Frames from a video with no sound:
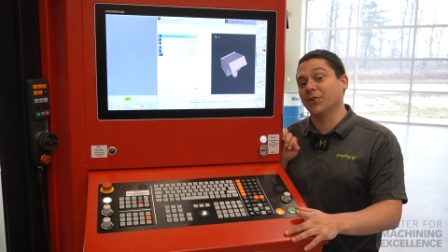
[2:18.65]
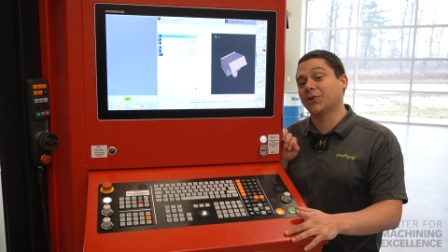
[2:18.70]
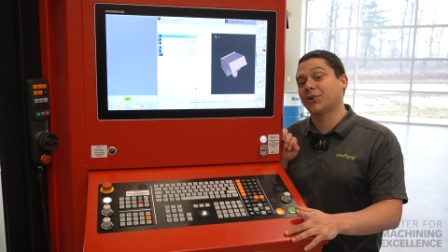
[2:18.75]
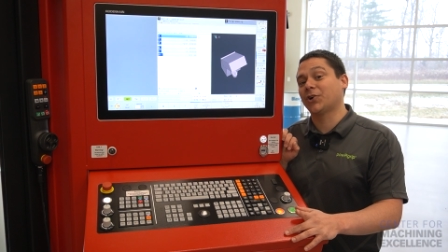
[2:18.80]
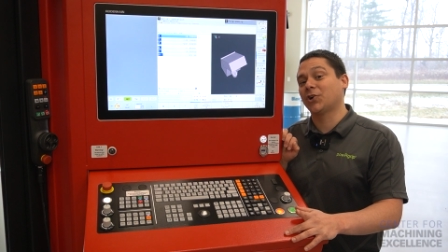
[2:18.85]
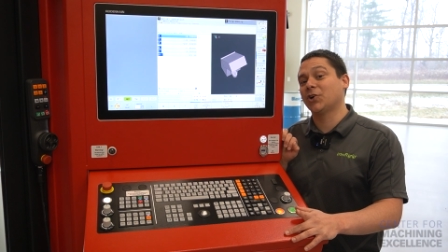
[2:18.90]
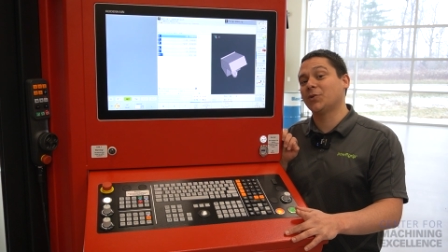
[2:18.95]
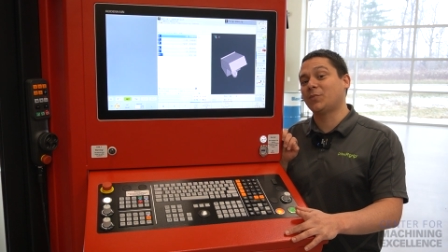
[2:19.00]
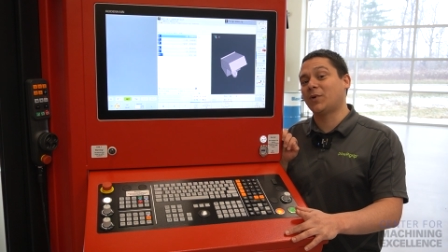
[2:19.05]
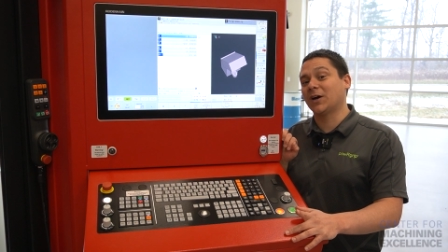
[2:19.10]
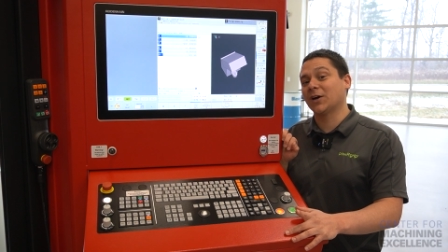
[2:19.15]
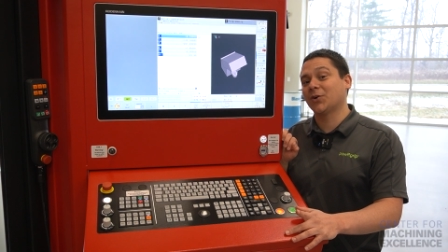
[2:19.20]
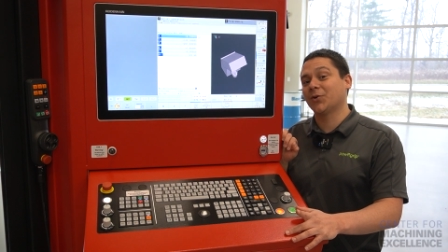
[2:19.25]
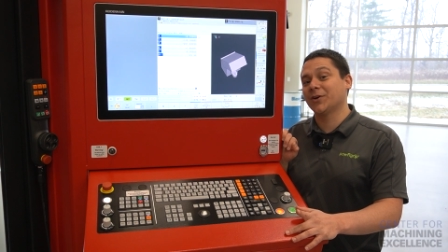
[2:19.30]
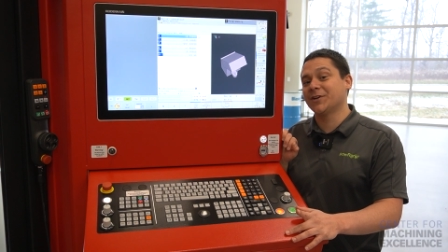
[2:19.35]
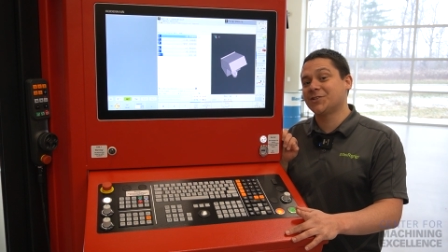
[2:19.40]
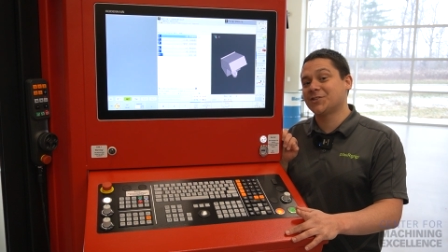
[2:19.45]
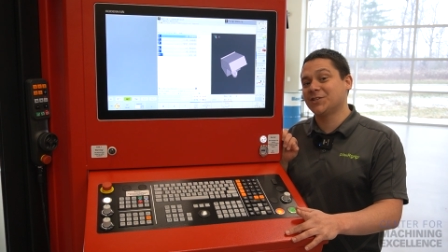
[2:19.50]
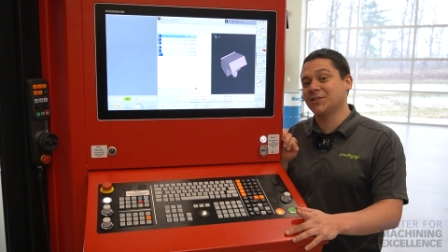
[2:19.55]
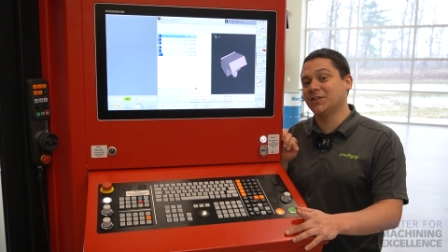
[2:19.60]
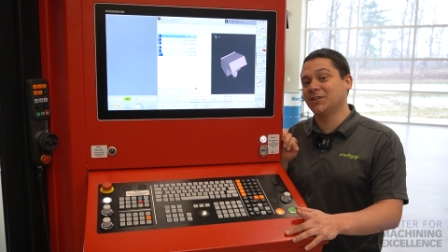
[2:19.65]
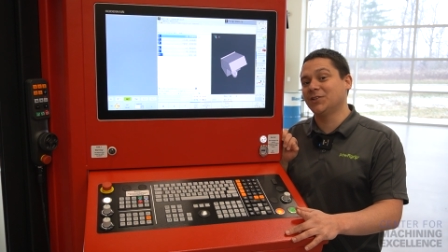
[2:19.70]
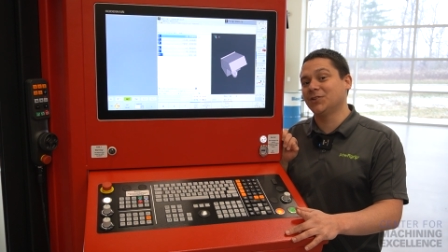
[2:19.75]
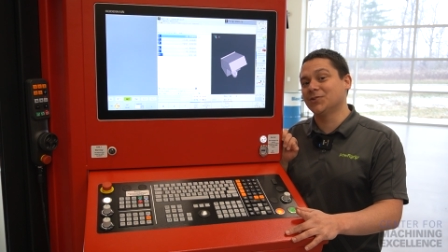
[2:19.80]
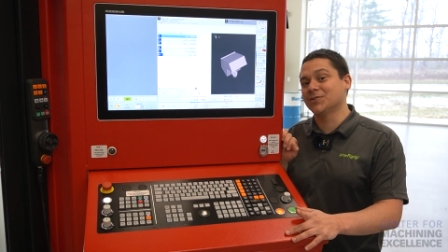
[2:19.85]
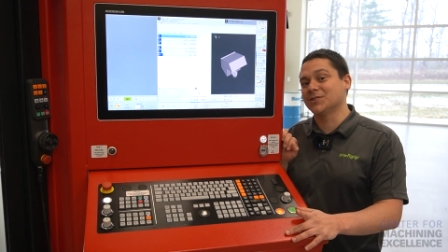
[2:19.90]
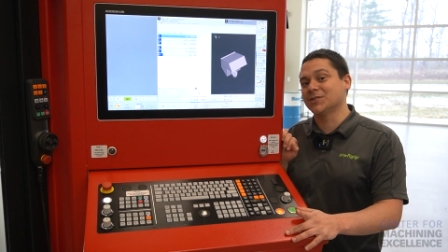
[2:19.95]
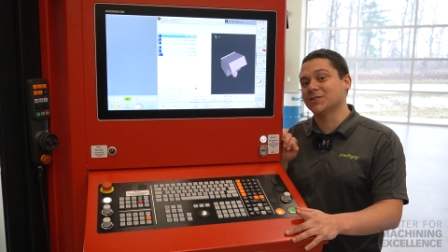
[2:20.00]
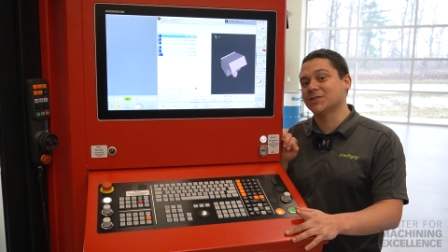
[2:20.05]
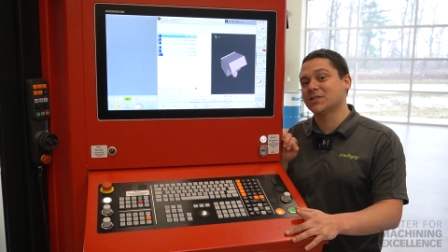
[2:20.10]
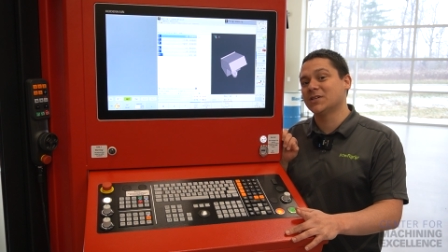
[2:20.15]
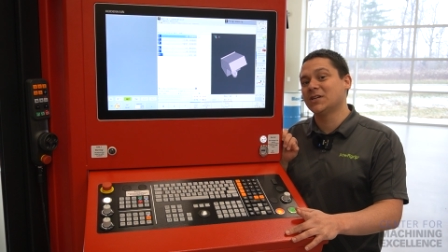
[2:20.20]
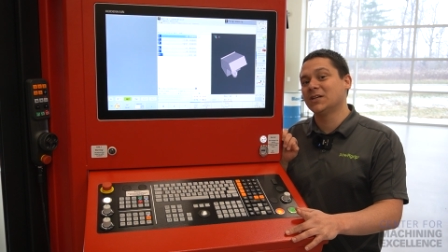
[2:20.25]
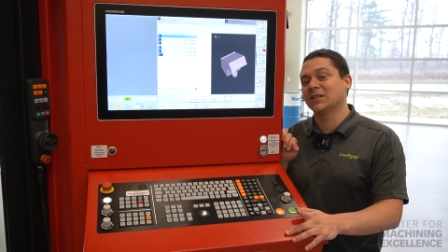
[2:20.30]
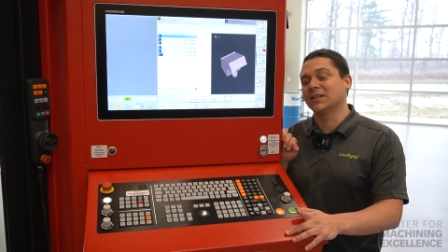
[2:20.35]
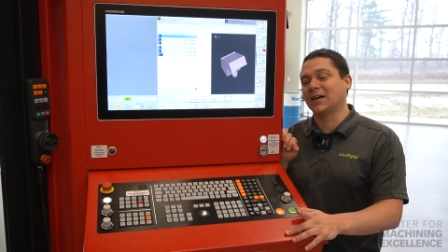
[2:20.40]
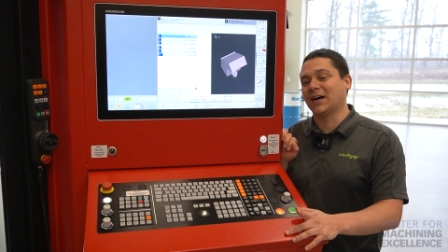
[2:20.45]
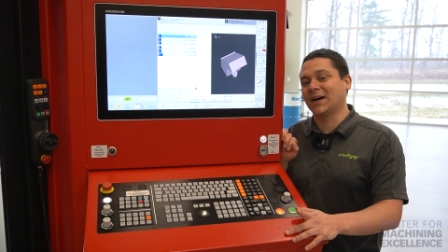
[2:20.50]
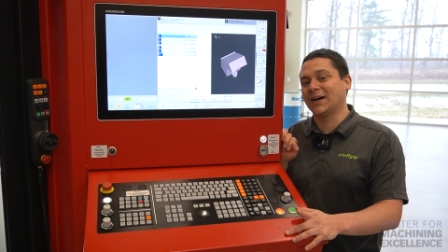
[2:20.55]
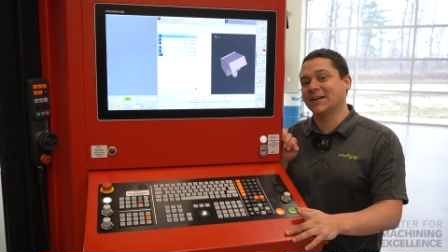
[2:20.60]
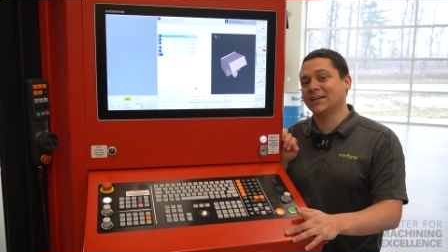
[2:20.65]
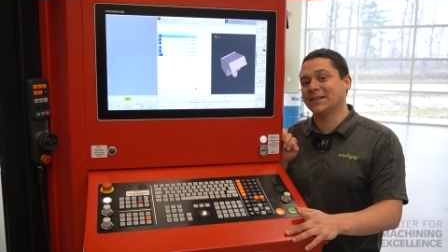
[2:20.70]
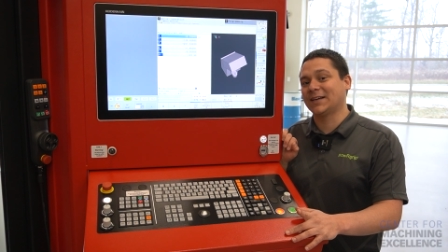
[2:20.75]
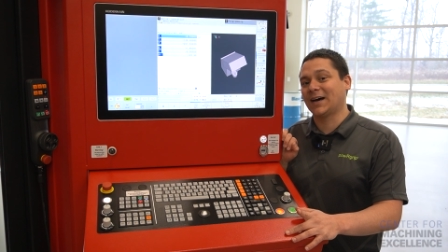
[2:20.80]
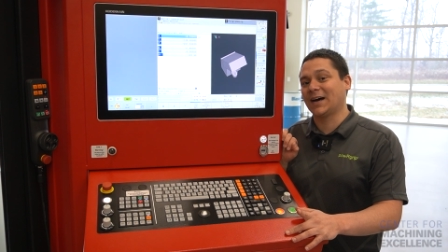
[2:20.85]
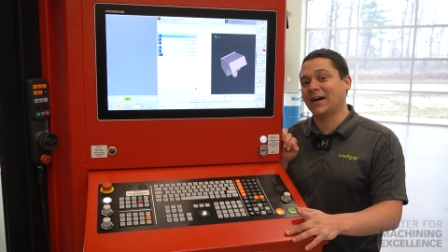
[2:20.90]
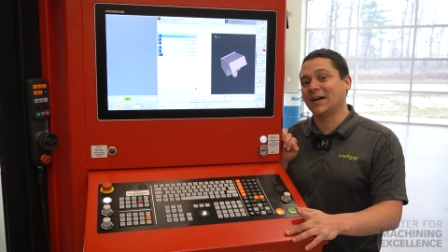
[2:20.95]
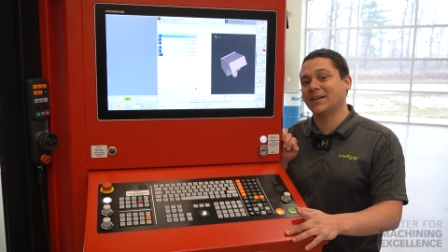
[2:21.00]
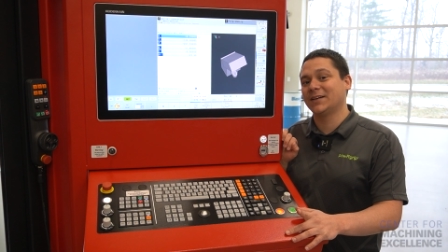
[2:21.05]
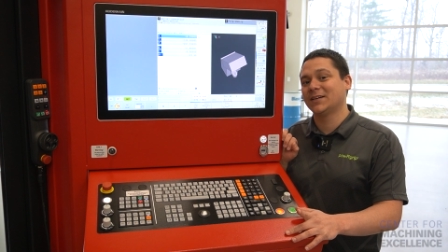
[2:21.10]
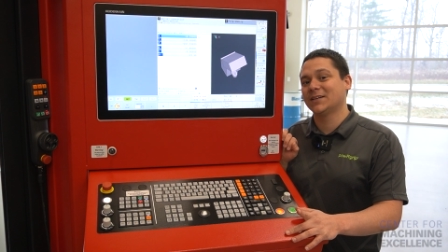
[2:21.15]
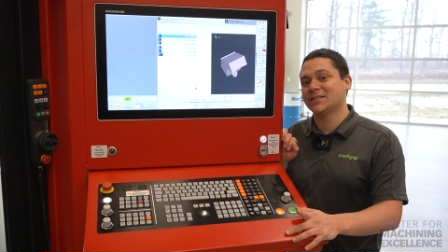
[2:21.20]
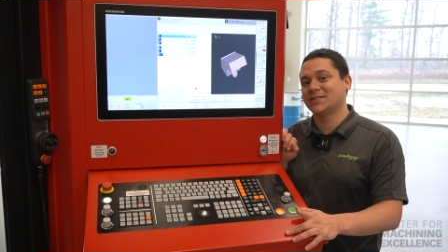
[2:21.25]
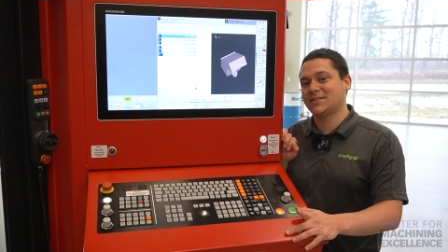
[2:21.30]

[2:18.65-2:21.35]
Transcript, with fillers: the Kern Micro HD uses the Heidenhain